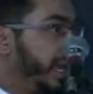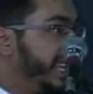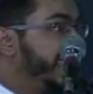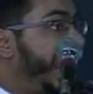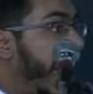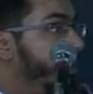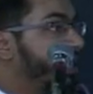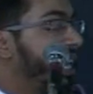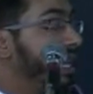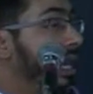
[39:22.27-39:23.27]
She's an
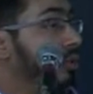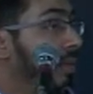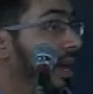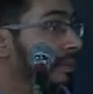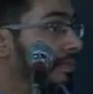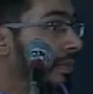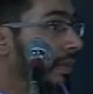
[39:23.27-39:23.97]
Abyssinian woman.